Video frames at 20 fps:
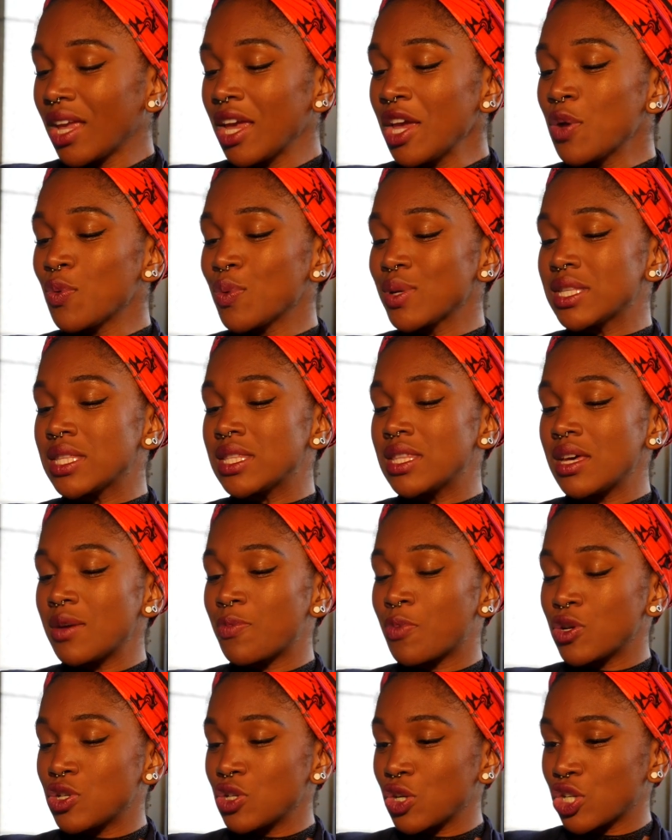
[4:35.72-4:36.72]
it was the
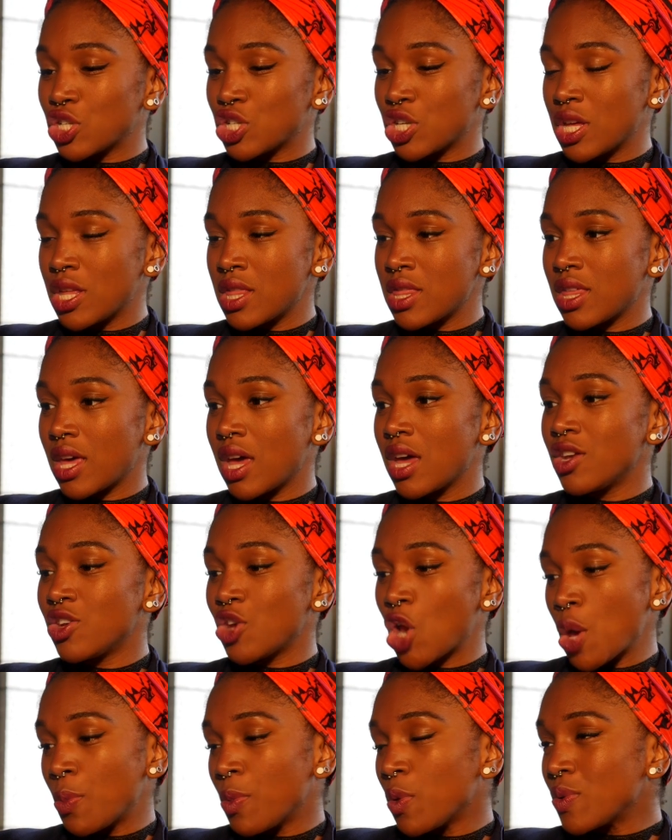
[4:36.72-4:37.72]
production that
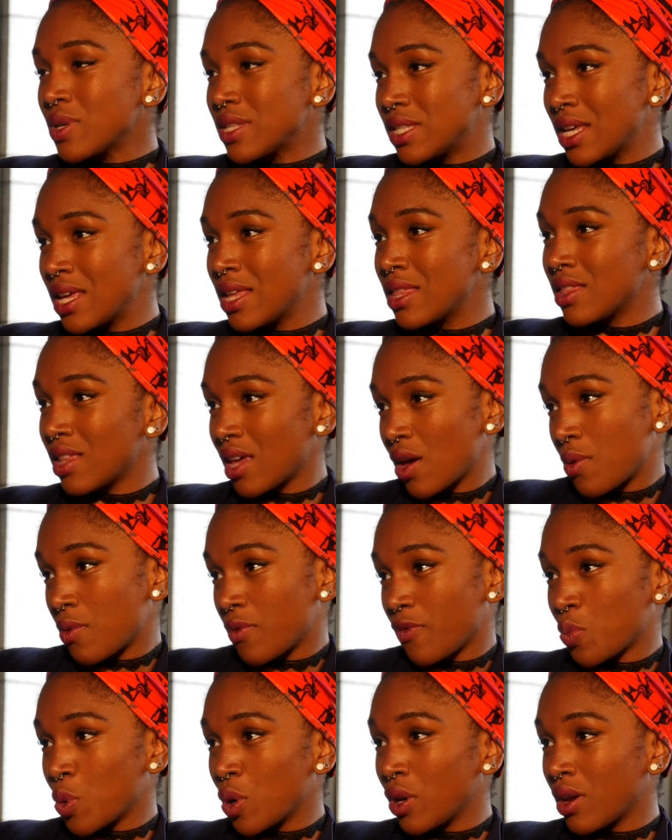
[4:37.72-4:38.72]
Noma was in that
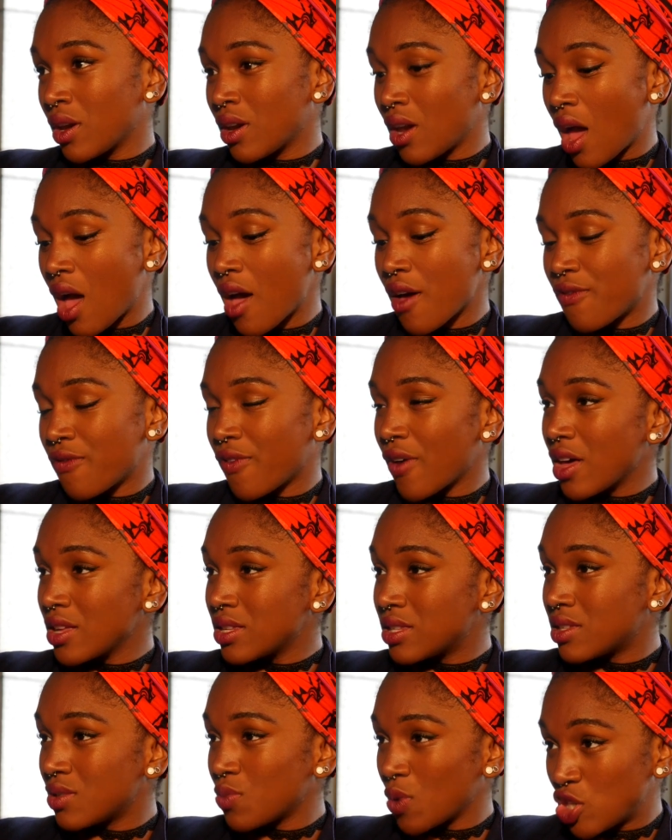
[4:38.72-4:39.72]

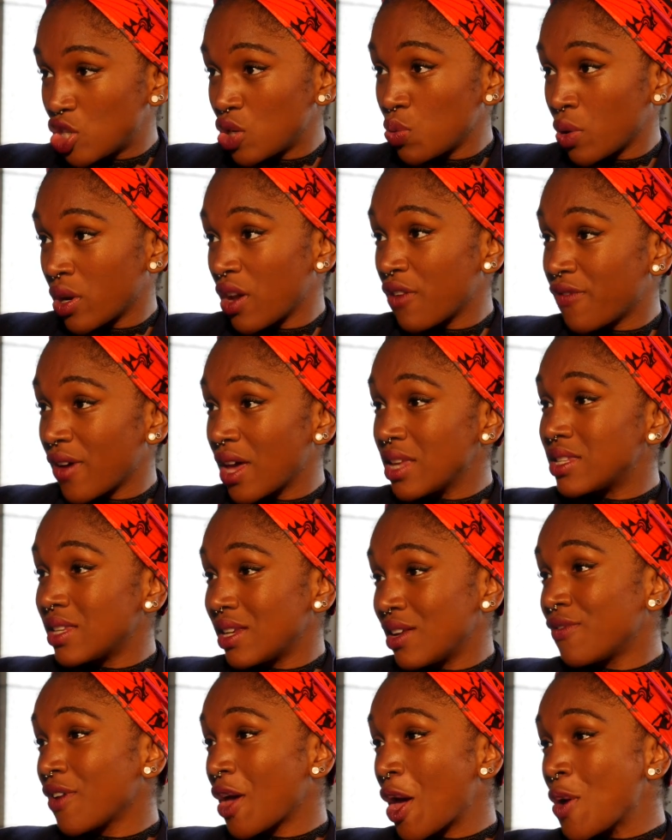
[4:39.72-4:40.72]
where she won her first
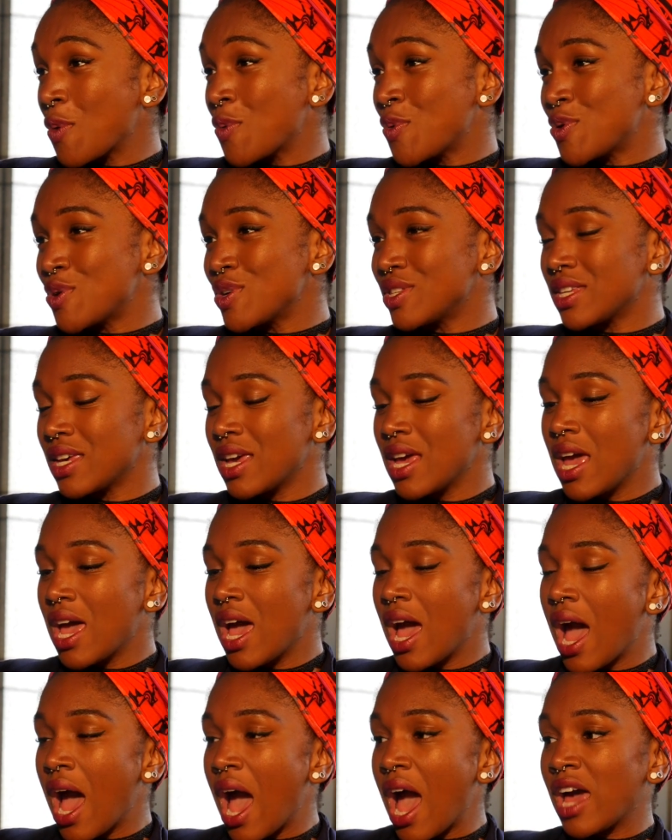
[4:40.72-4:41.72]
Olivier Award. Mm-hmm.